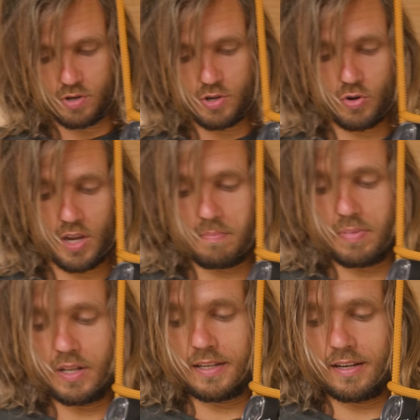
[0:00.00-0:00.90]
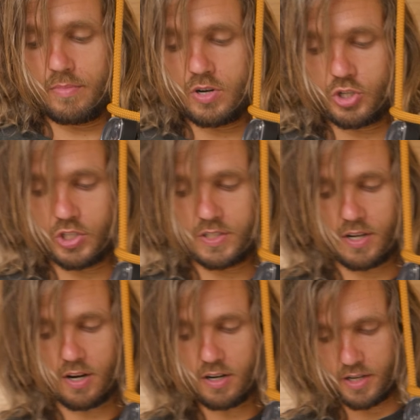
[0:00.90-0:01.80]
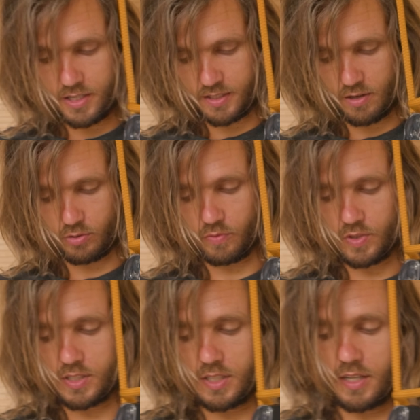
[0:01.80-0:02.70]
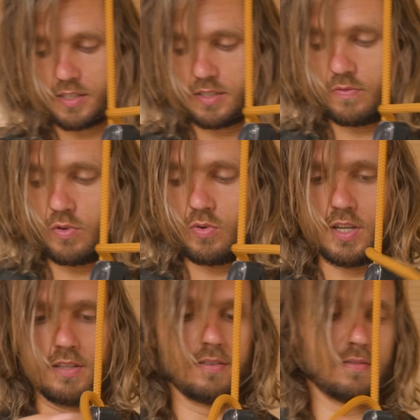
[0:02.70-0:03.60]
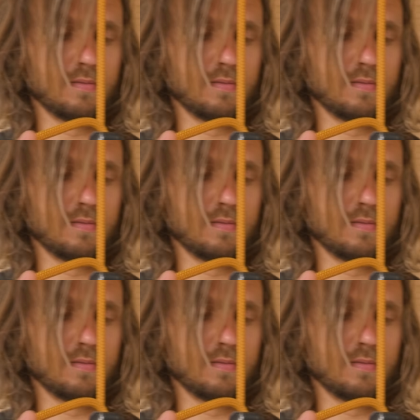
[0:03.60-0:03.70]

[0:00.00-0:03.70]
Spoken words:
you can build an emergency harness out of the slings if you need.